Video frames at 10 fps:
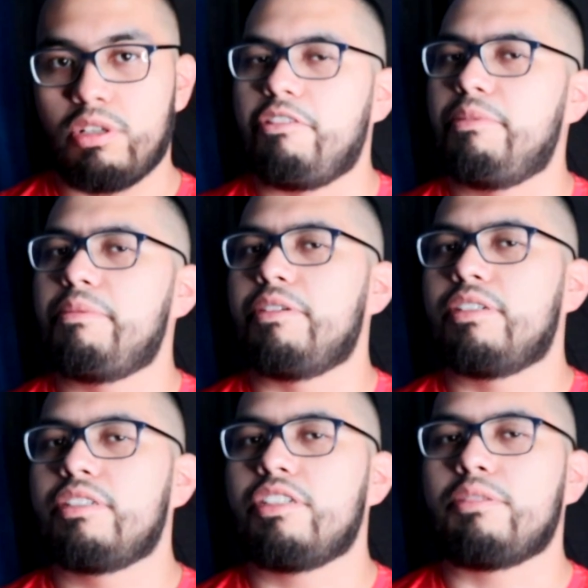But
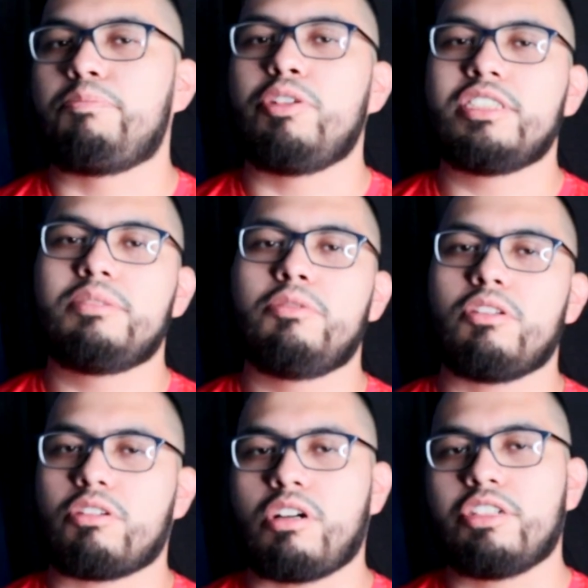remember, your principal
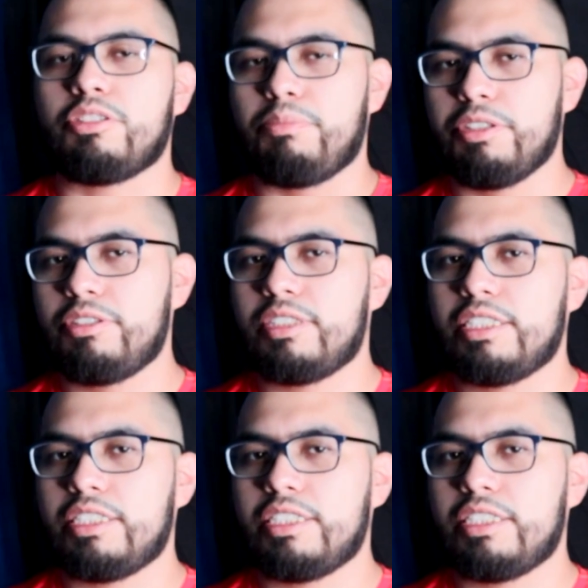or contributions